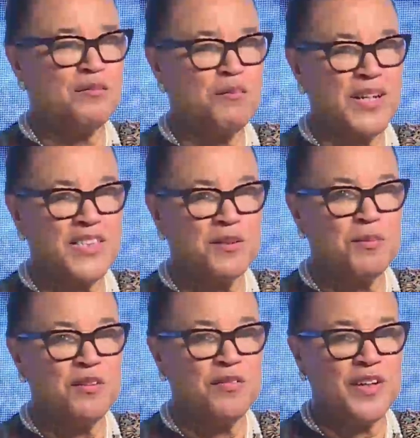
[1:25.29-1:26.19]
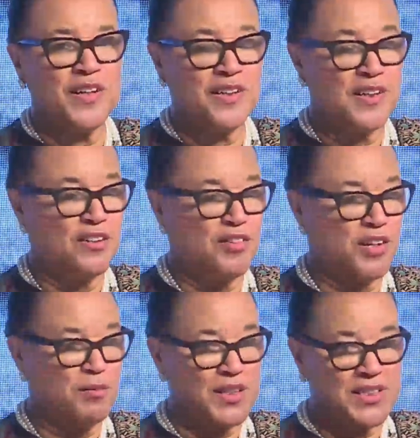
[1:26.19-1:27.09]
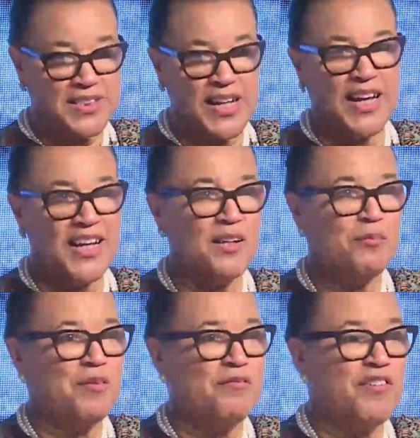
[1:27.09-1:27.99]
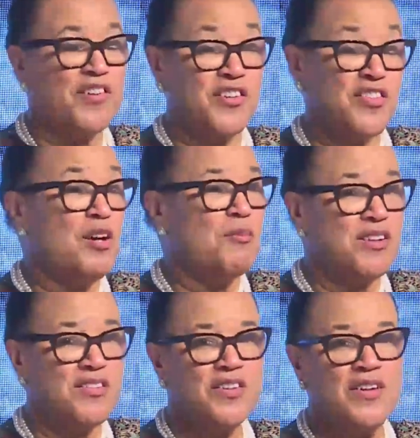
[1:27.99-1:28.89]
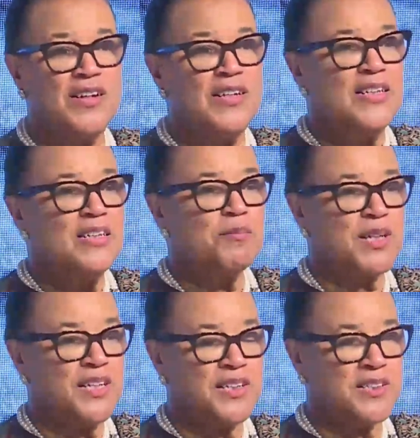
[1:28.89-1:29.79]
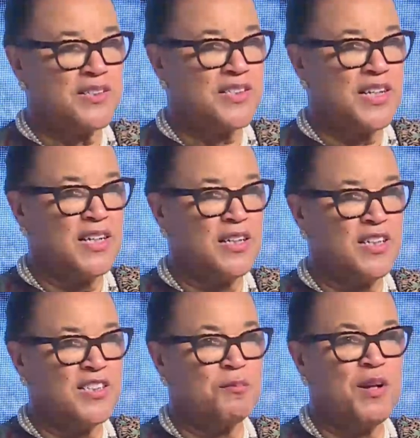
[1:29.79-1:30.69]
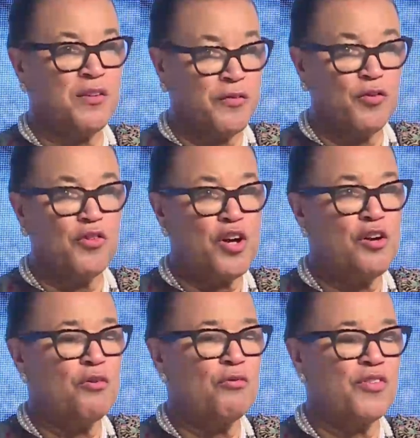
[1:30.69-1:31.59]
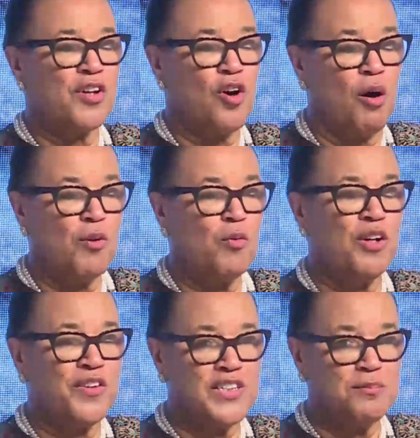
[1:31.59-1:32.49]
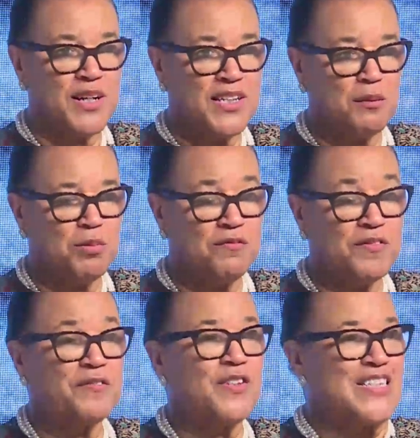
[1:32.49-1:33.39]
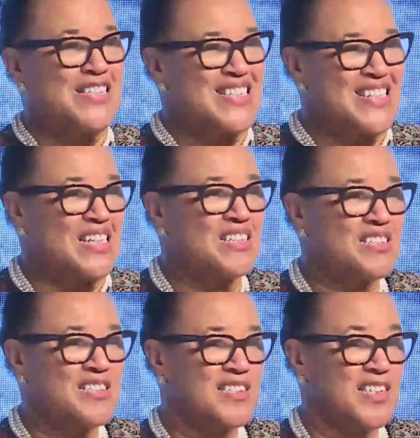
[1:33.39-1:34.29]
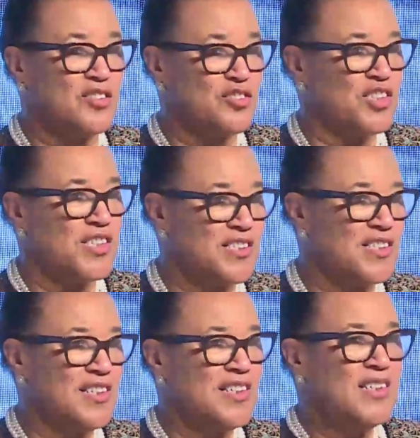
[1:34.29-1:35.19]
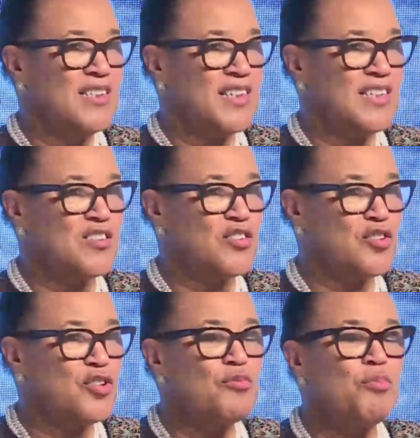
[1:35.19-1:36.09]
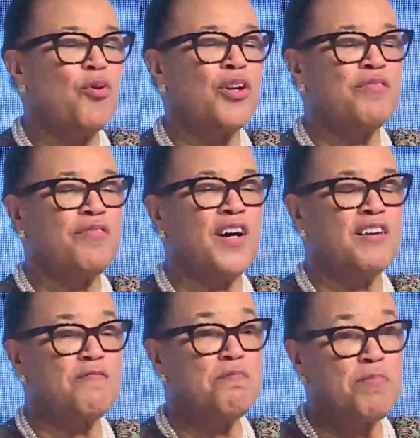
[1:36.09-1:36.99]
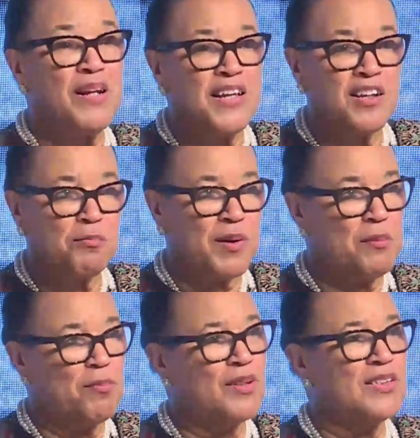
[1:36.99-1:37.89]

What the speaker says: makes me feel incredibly sad, but very determined. Because, as many of you know, the Commonwealth is made up of 56 countries. That's 2.5 billion people,